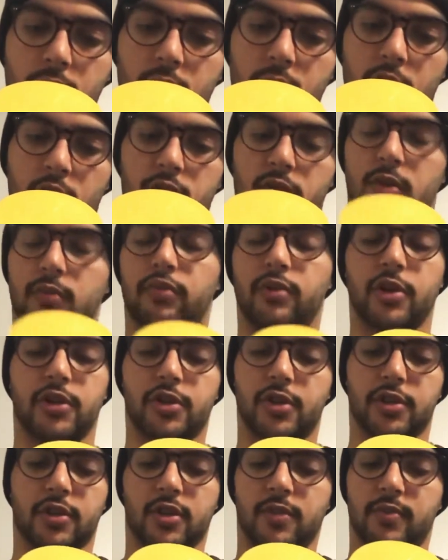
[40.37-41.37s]
So I'm pretty
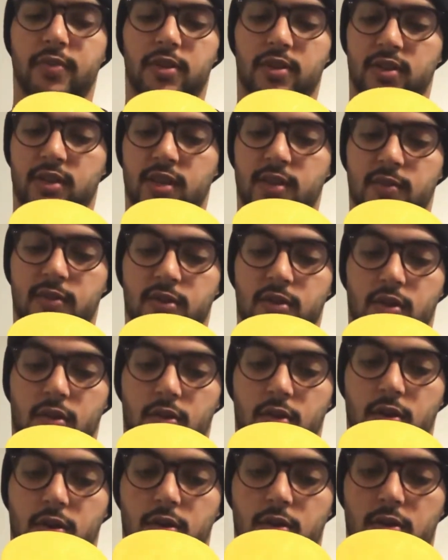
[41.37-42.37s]
sure it's going to be the same as all
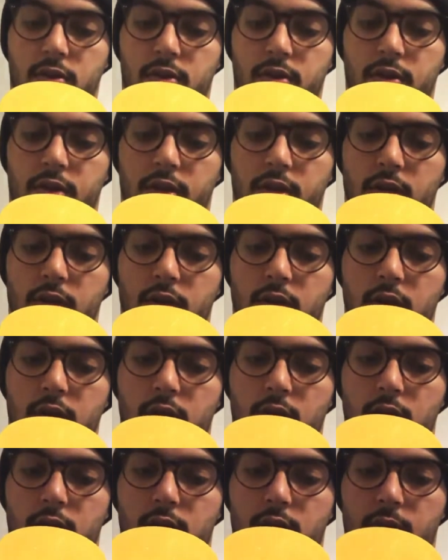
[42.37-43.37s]
the others,
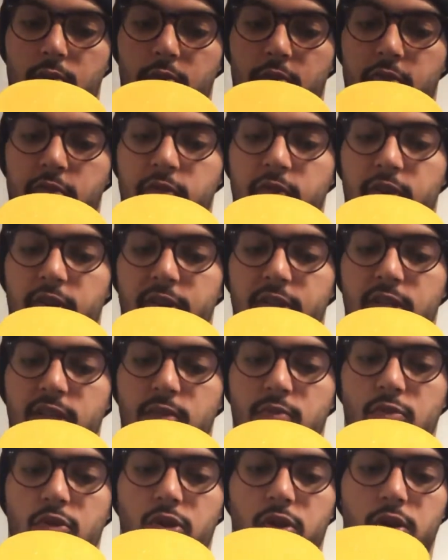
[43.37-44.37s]
um, or very
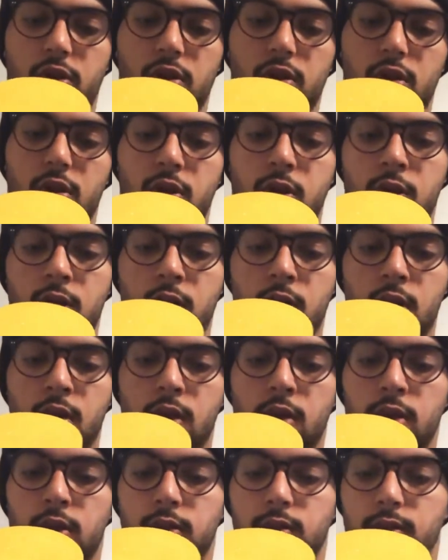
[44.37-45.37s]
similar.
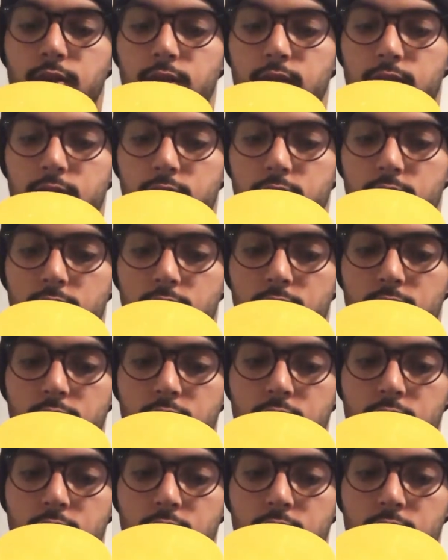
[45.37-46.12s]
So let's see.